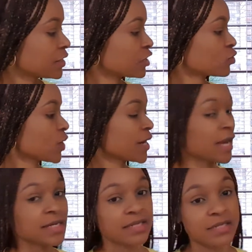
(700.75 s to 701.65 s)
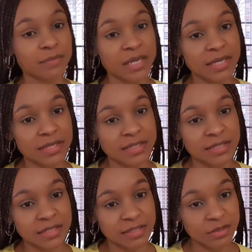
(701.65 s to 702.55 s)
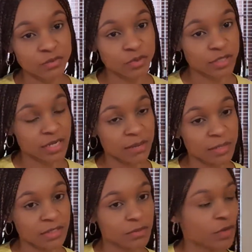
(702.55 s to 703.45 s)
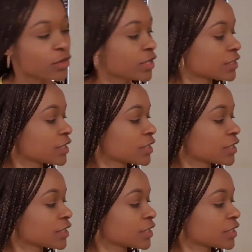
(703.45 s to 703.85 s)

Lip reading: This one I didn't make it sit in water, I must be honest.